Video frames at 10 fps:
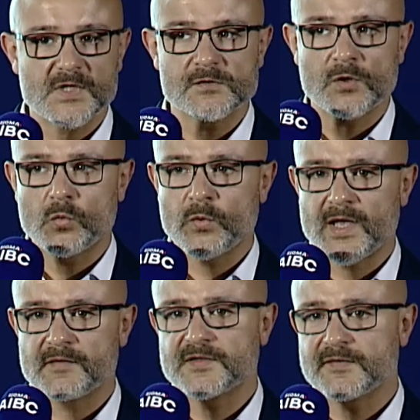So we
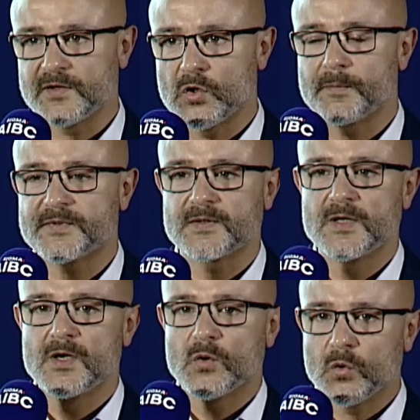have developed
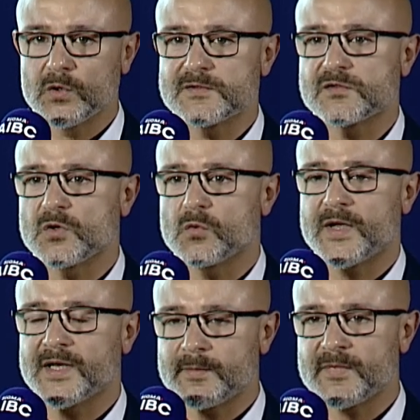also
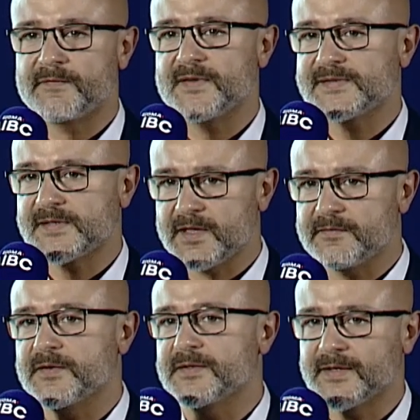an MFSA
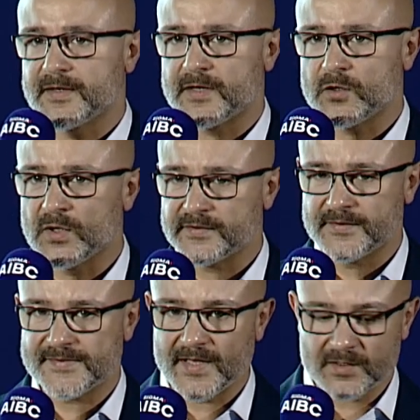fintech
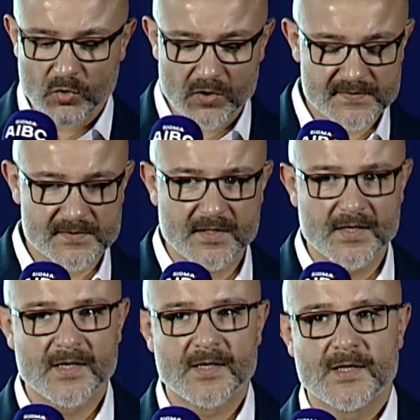regulatory sandbox.
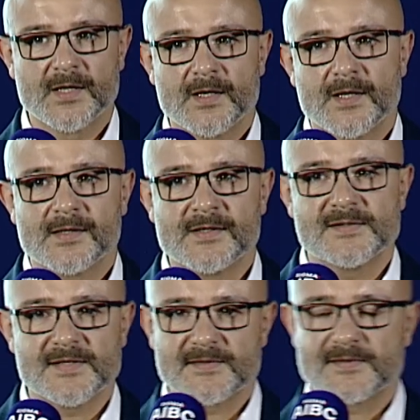
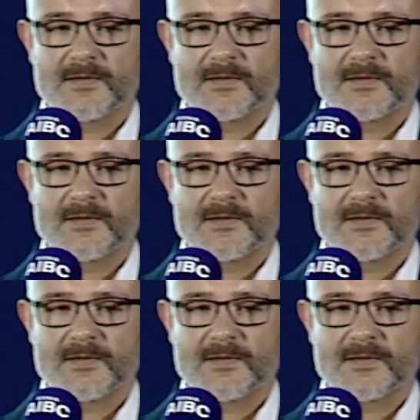This is